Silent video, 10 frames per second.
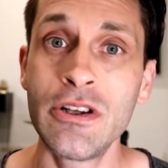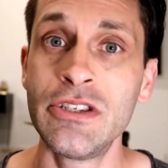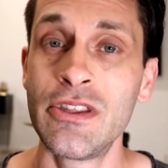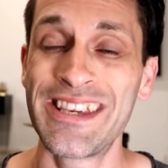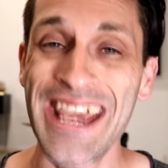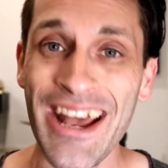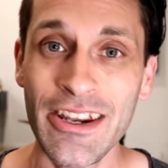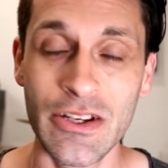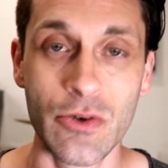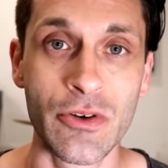into the
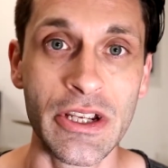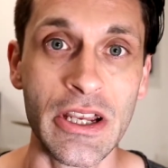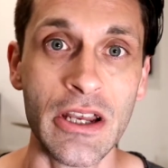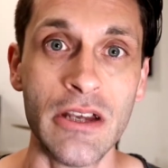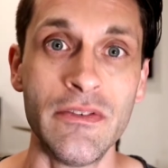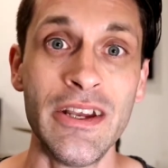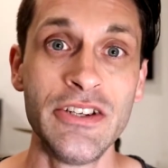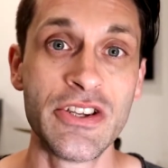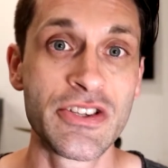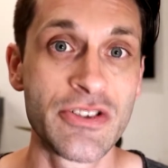category of
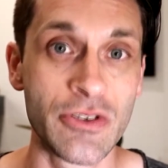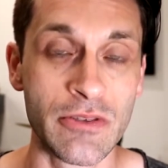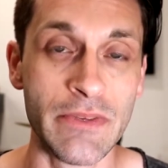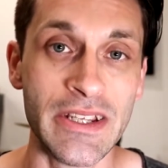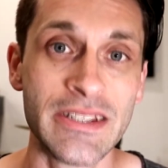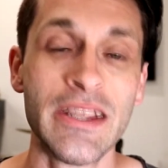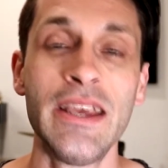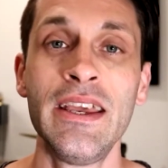discernment,